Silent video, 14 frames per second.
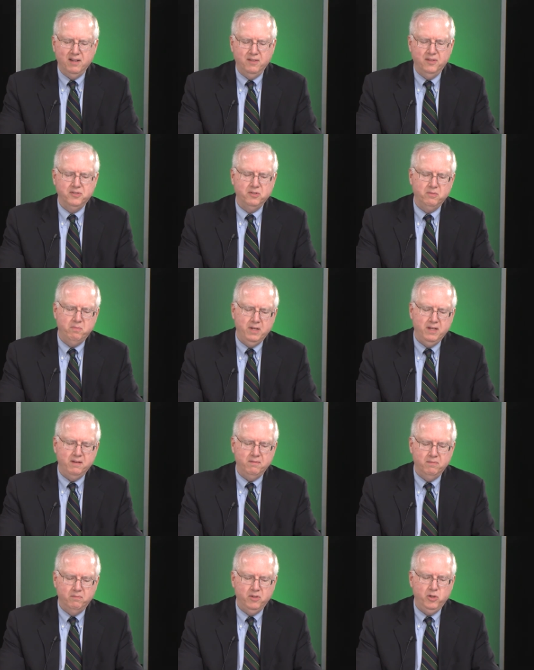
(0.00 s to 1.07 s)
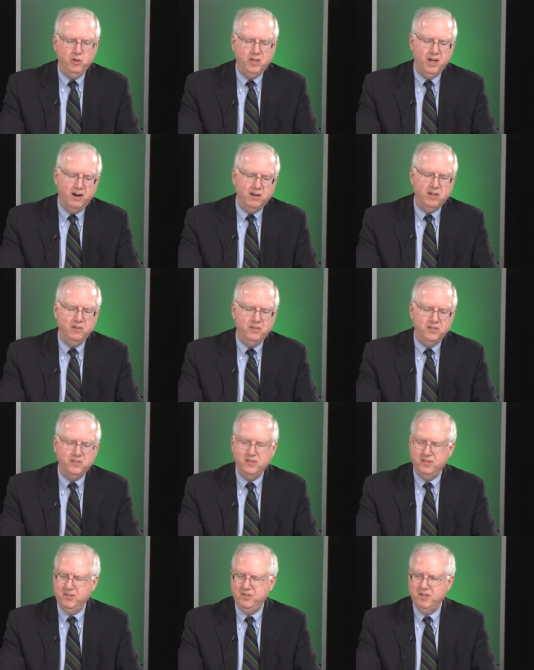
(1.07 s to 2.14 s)
And this will be, you could argue this
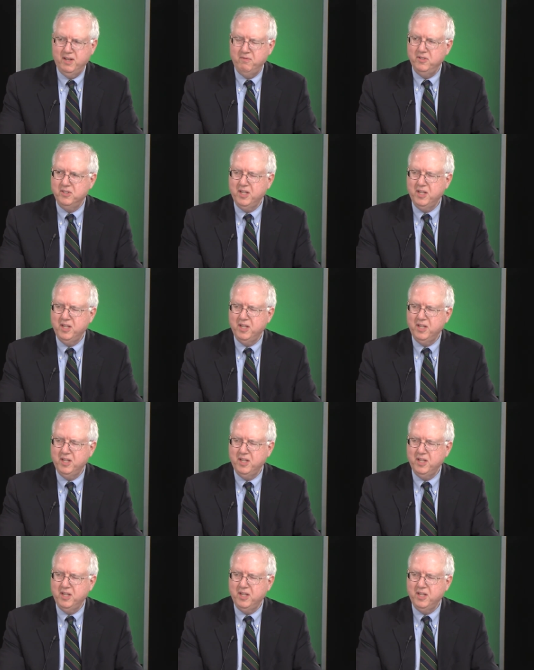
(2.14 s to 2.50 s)
is the toughest